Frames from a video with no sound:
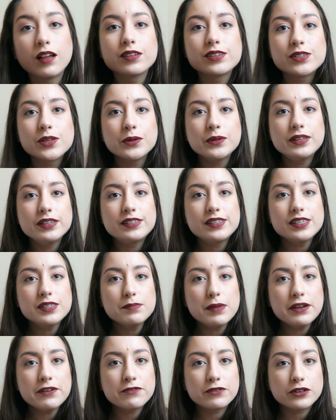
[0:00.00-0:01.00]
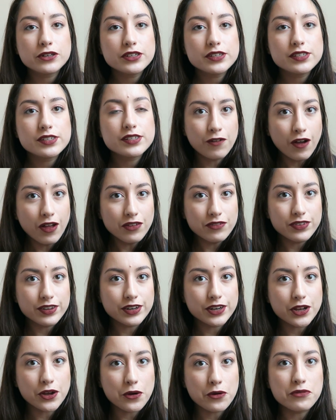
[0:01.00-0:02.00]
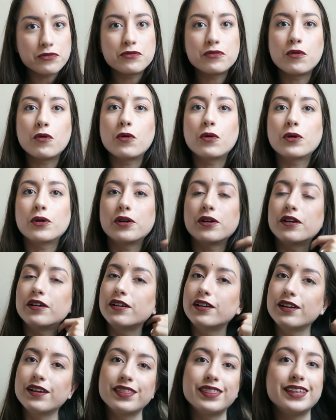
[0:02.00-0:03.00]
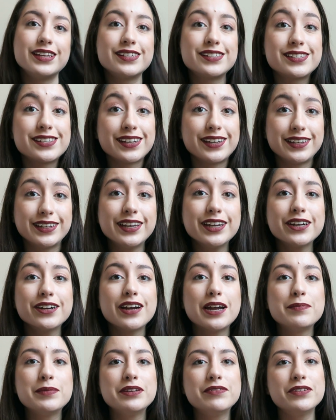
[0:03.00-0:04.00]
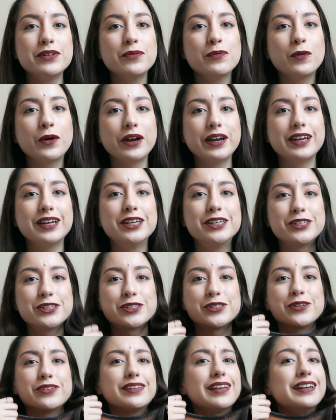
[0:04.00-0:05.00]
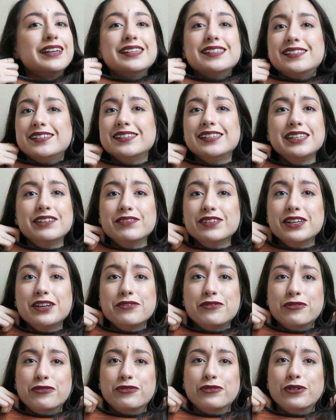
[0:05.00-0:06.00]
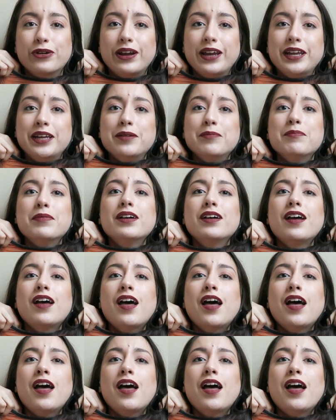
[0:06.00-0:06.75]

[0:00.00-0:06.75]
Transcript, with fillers: Also, this is my first fall video for this year. I'm even wearing a shirt that isn't even in frame.